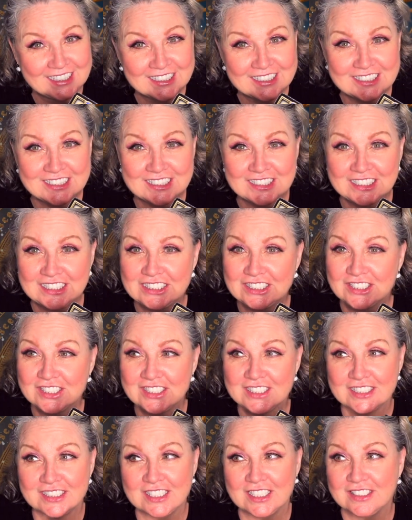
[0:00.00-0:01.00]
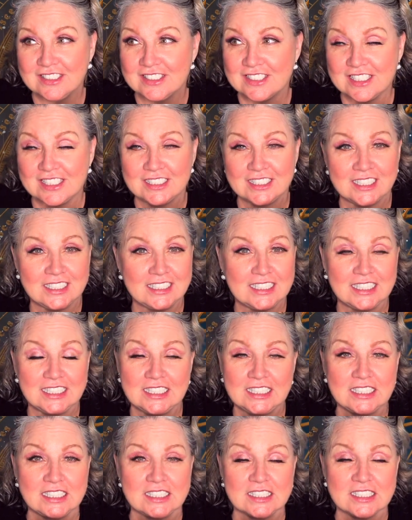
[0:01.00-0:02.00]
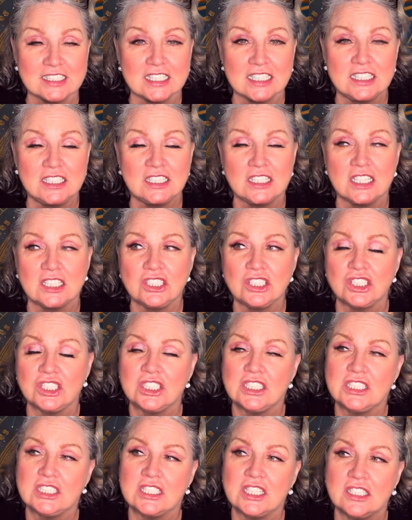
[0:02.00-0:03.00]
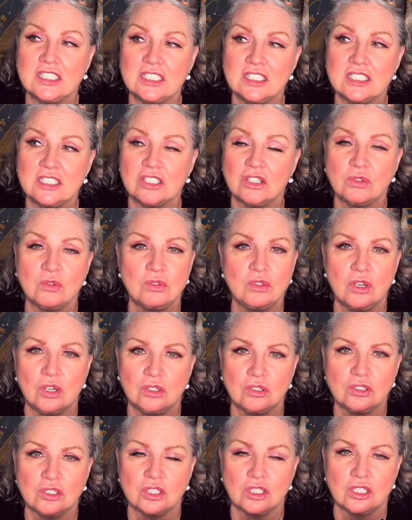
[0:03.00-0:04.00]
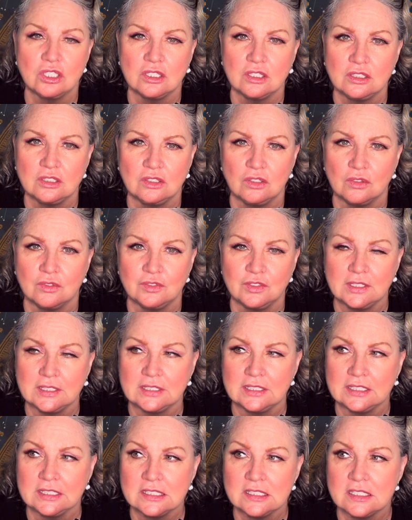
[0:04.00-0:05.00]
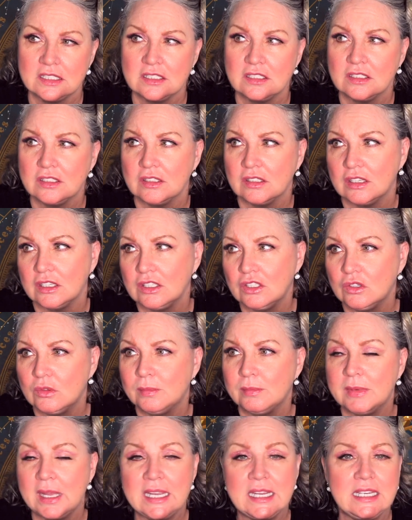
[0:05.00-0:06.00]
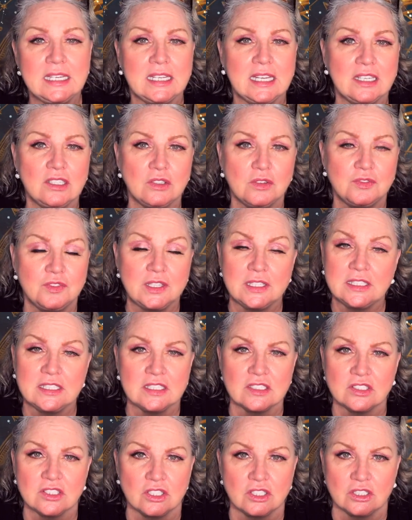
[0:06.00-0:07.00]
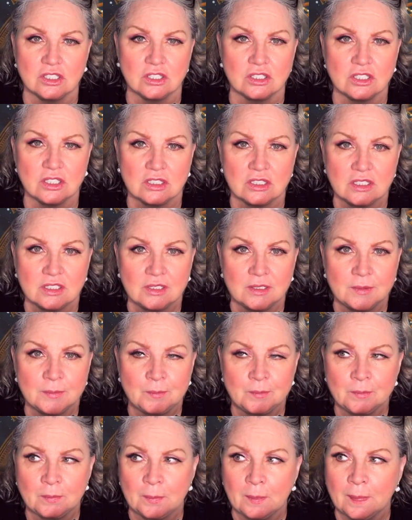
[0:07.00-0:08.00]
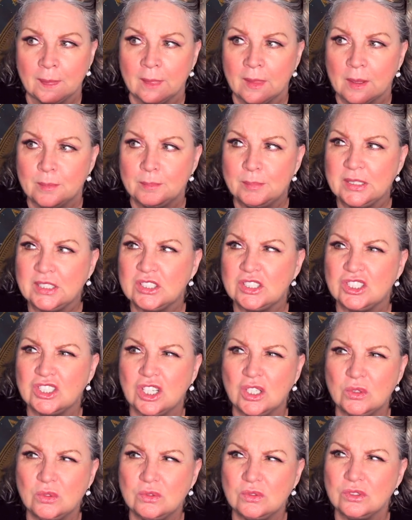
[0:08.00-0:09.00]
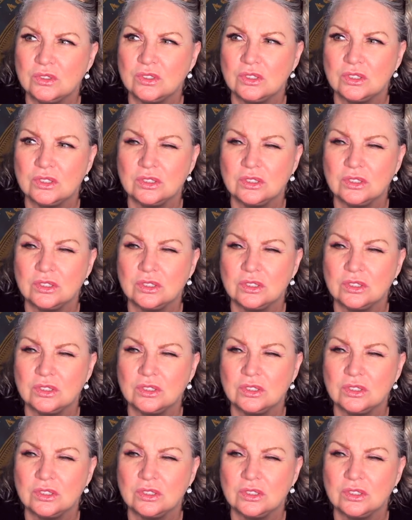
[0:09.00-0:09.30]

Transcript: She just tells it like it is. And she does so not to hurt your feelings. And you may get your feelings hurt. But don't